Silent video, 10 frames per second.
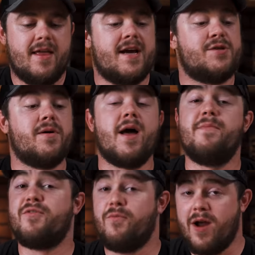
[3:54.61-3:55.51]
The next one
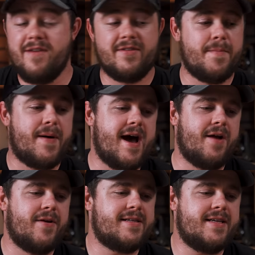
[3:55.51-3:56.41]
comes from Raven the
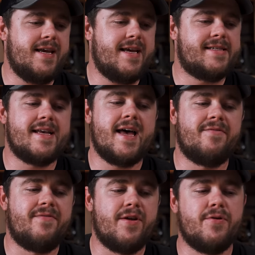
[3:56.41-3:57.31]
Pirate. He
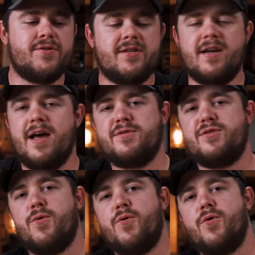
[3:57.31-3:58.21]
said Vero
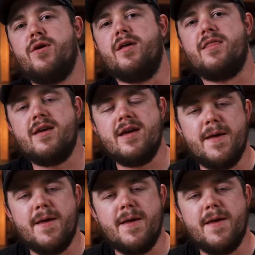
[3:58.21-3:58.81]
Synapse or the